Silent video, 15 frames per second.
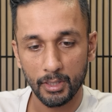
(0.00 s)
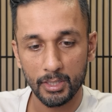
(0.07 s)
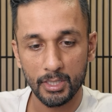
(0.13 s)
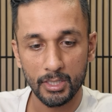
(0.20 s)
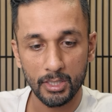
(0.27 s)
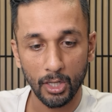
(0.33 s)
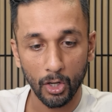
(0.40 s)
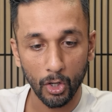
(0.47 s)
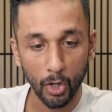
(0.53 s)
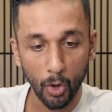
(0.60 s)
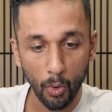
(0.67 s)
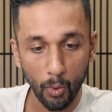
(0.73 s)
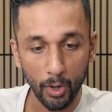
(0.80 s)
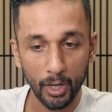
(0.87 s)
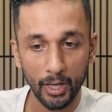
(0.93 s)
This is the
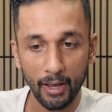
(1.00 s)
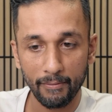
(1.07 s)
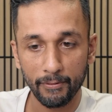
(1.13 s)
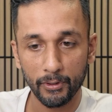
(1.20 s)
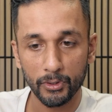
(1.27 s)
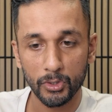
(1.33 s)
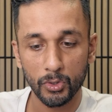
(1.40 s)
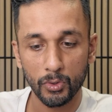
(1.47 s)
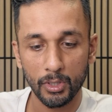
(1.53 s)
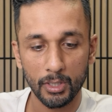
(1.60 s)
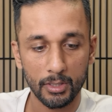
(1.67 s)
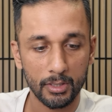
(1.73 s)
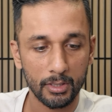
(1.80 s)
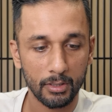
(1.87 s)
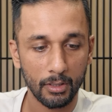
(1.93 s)
lower level
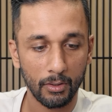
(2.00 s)
unit,